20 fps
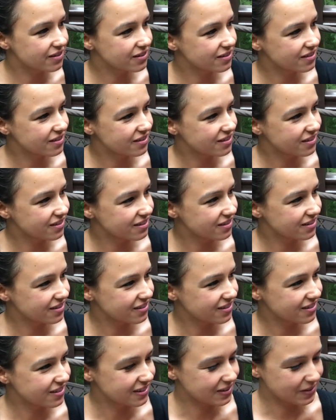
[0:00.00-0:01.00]

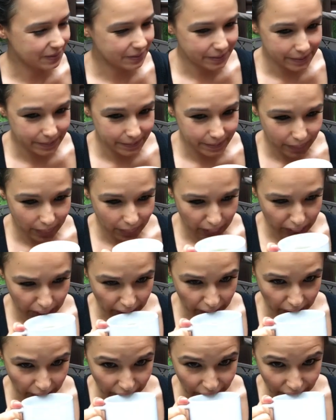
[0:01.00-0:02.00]

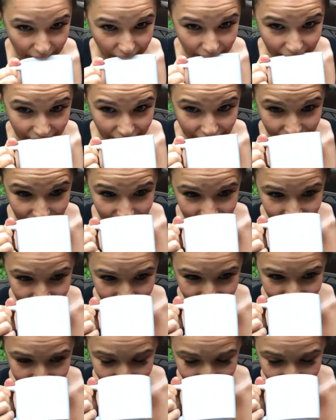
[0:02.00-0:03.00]

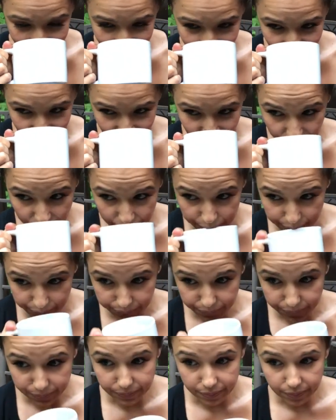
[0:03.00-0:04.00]

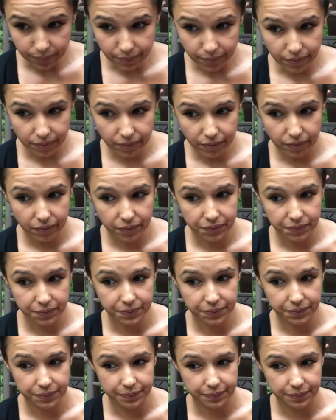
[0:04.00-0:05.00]

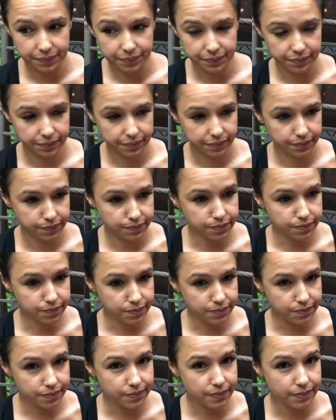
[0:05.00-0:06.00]

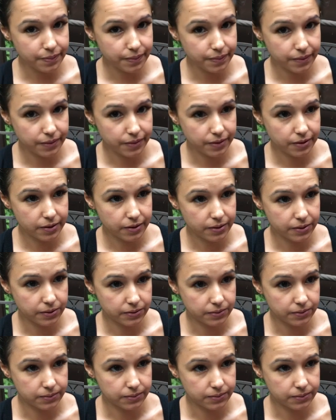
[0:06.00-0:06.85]
[no speech]